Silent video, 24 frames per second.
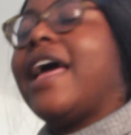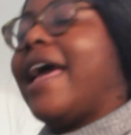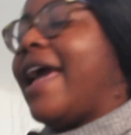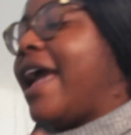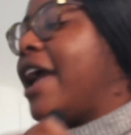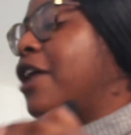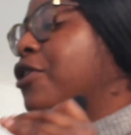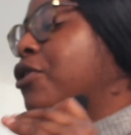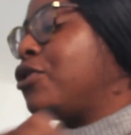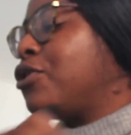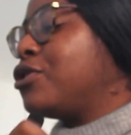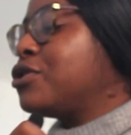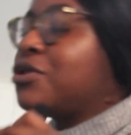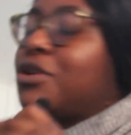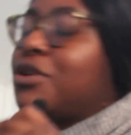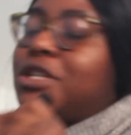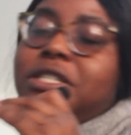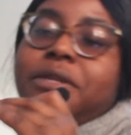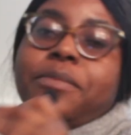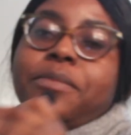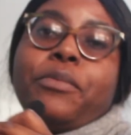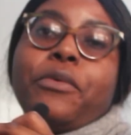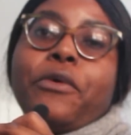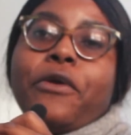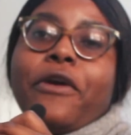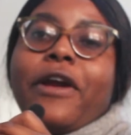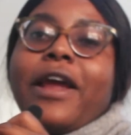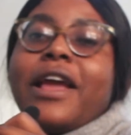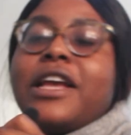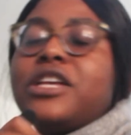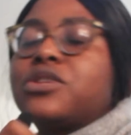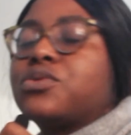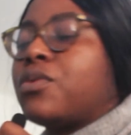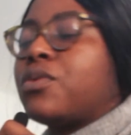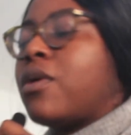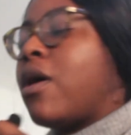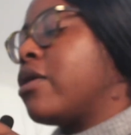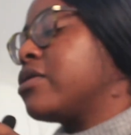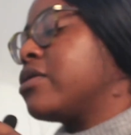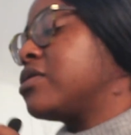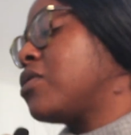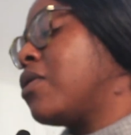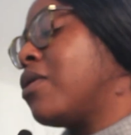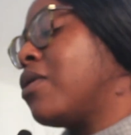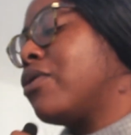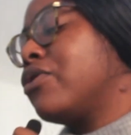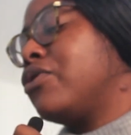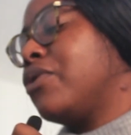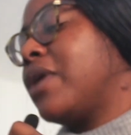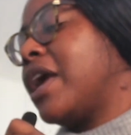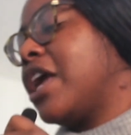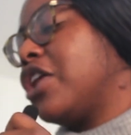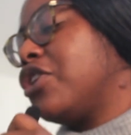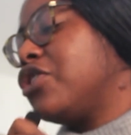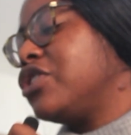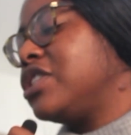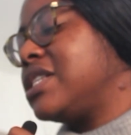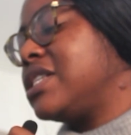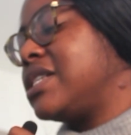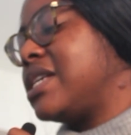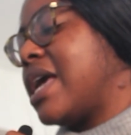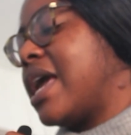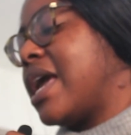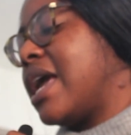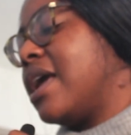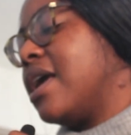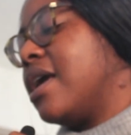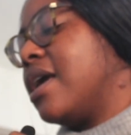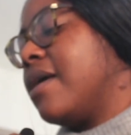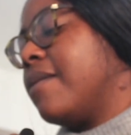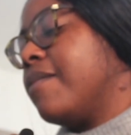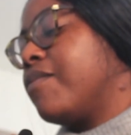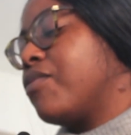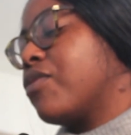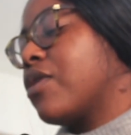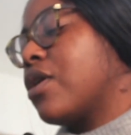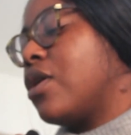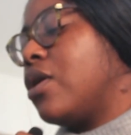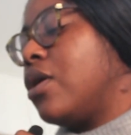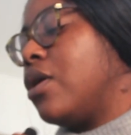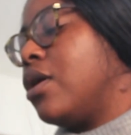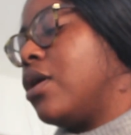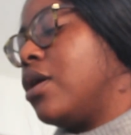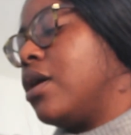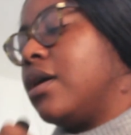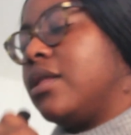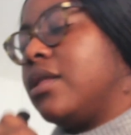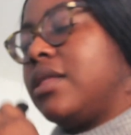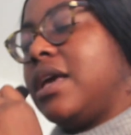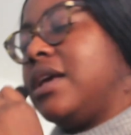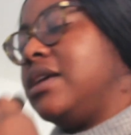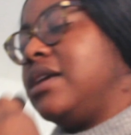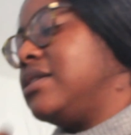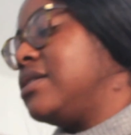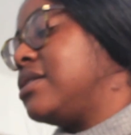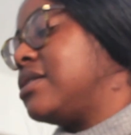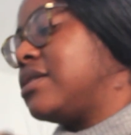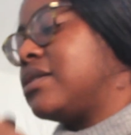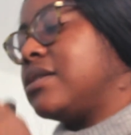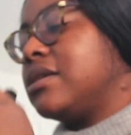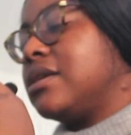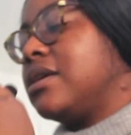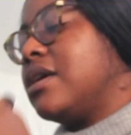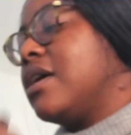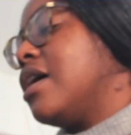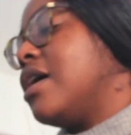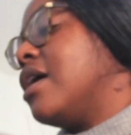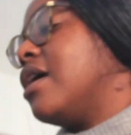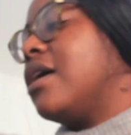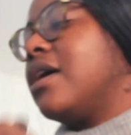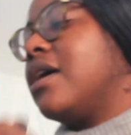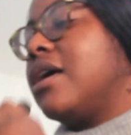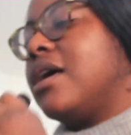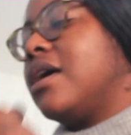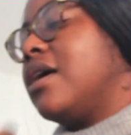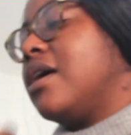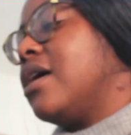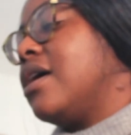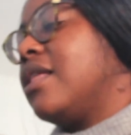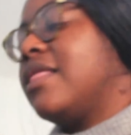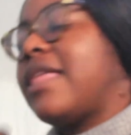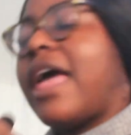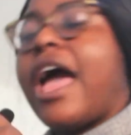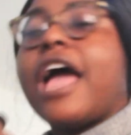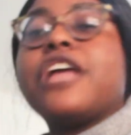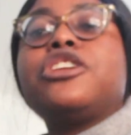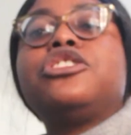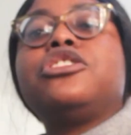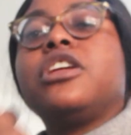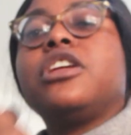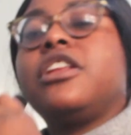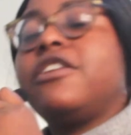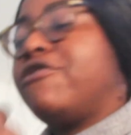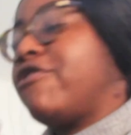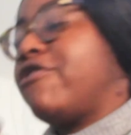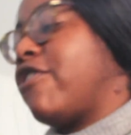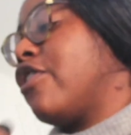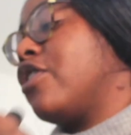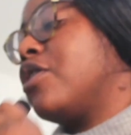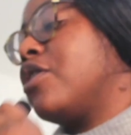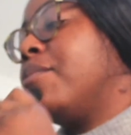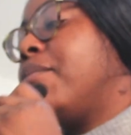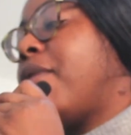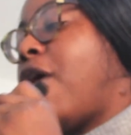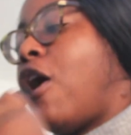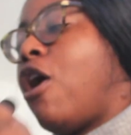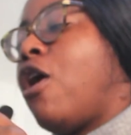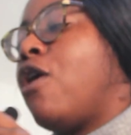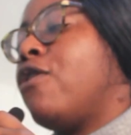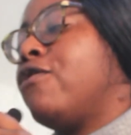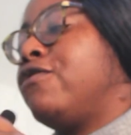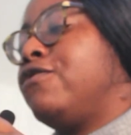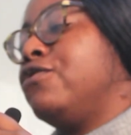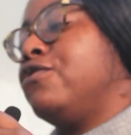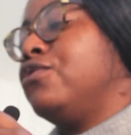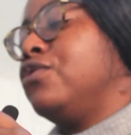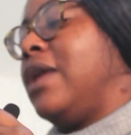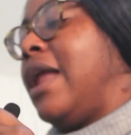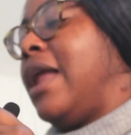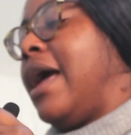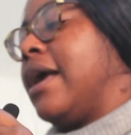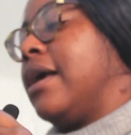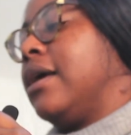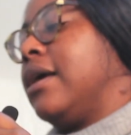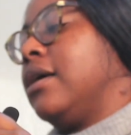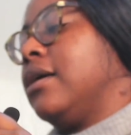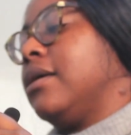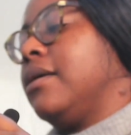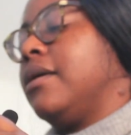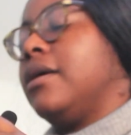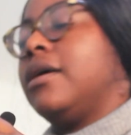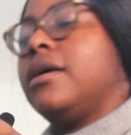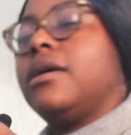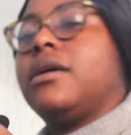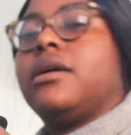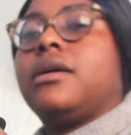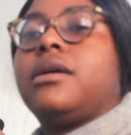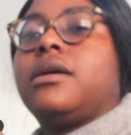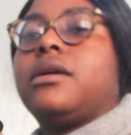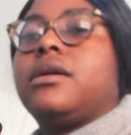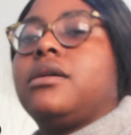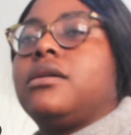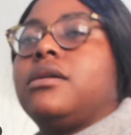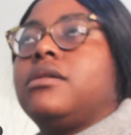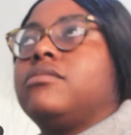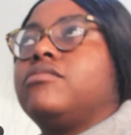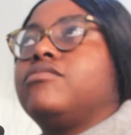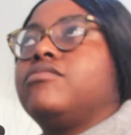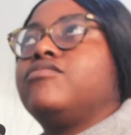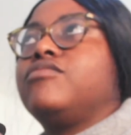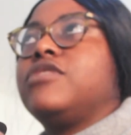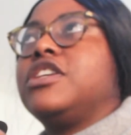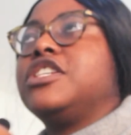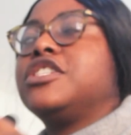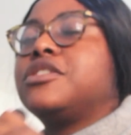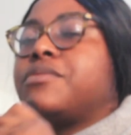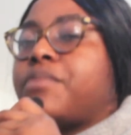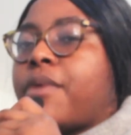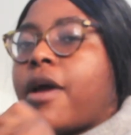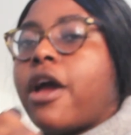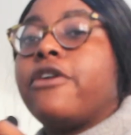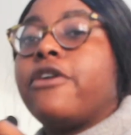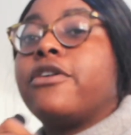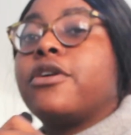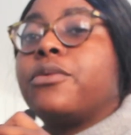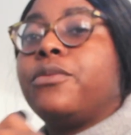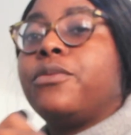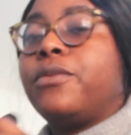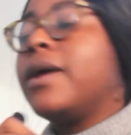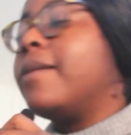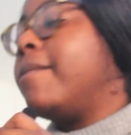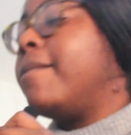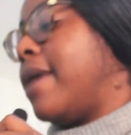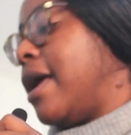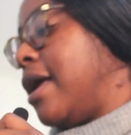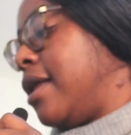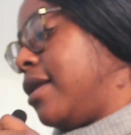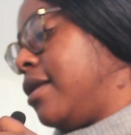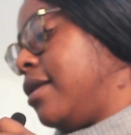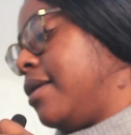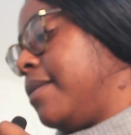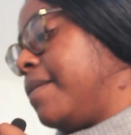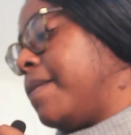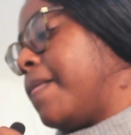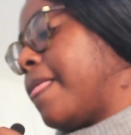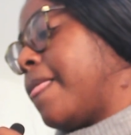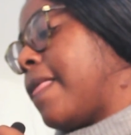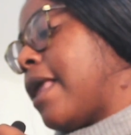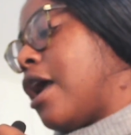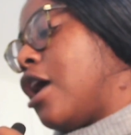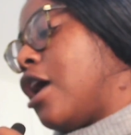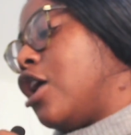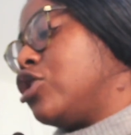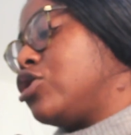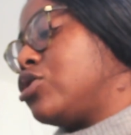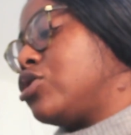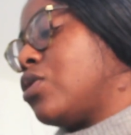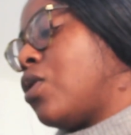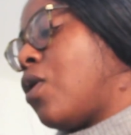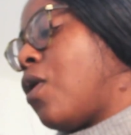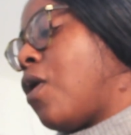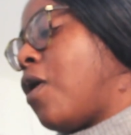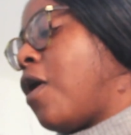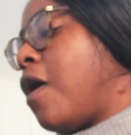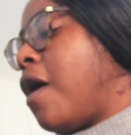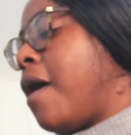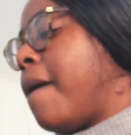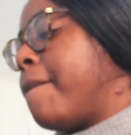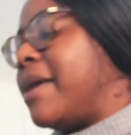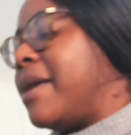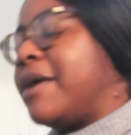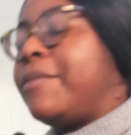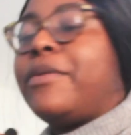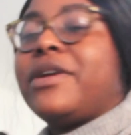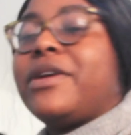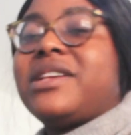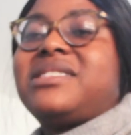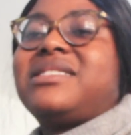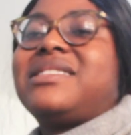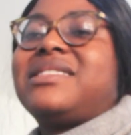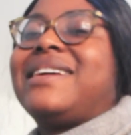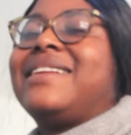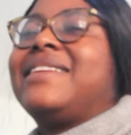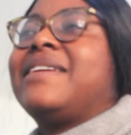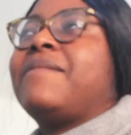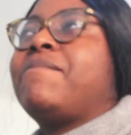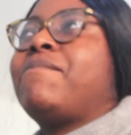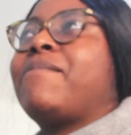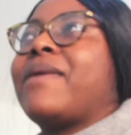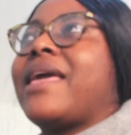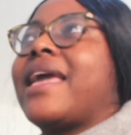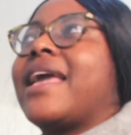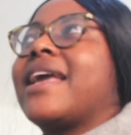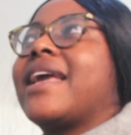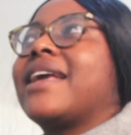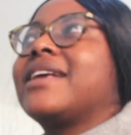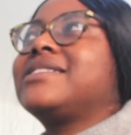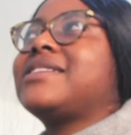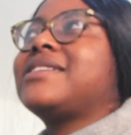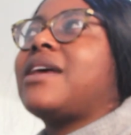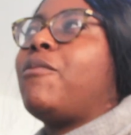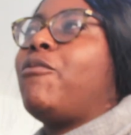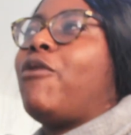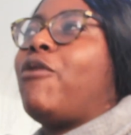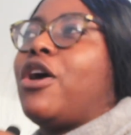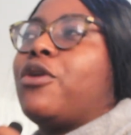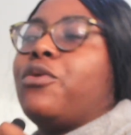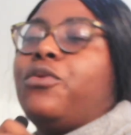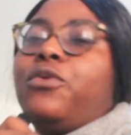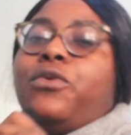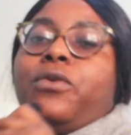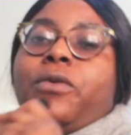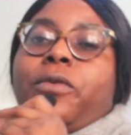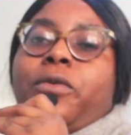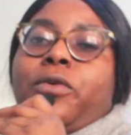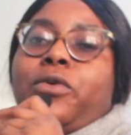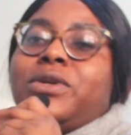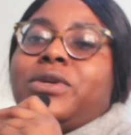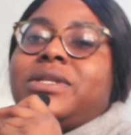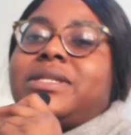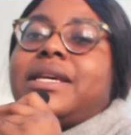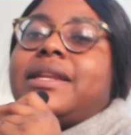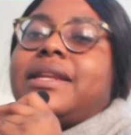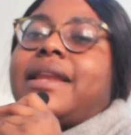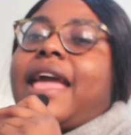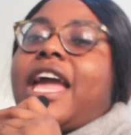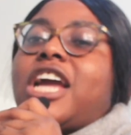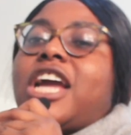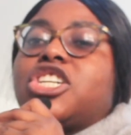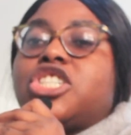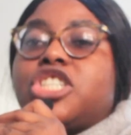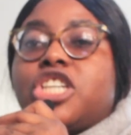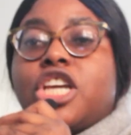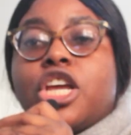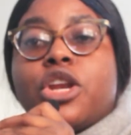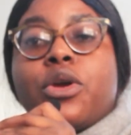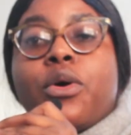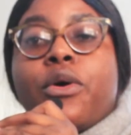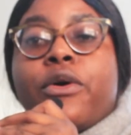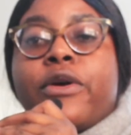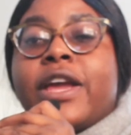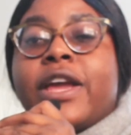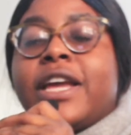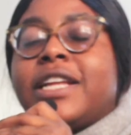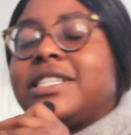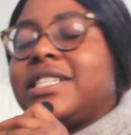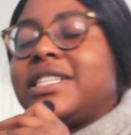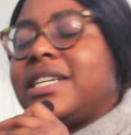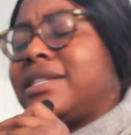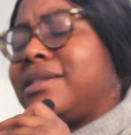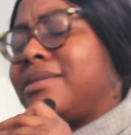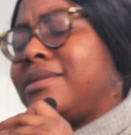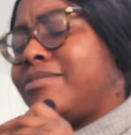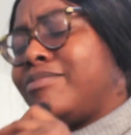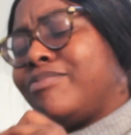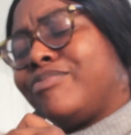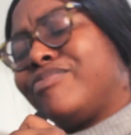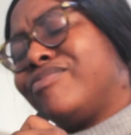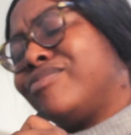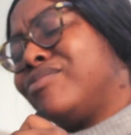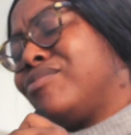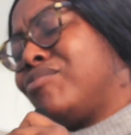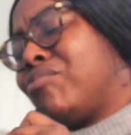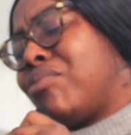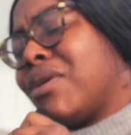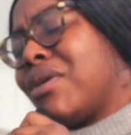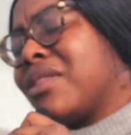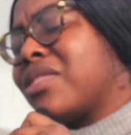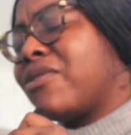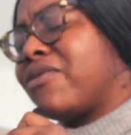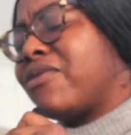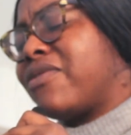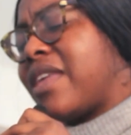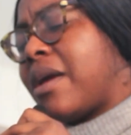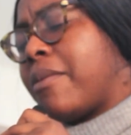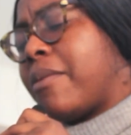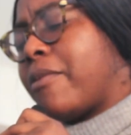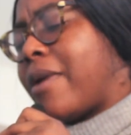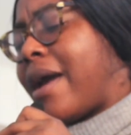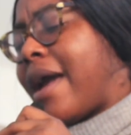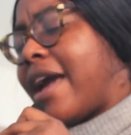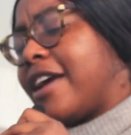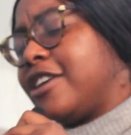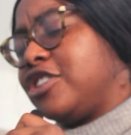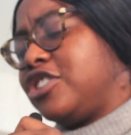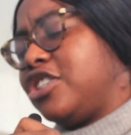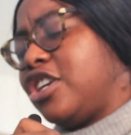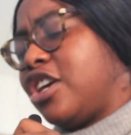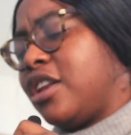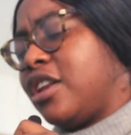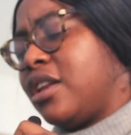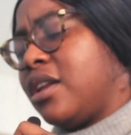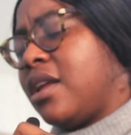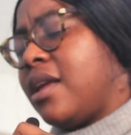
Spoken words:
And also Deborah as well. So you cannot say they're actually very powerful, like inspiring women. So, but personally, being someone who is an action oriented, both of them were action,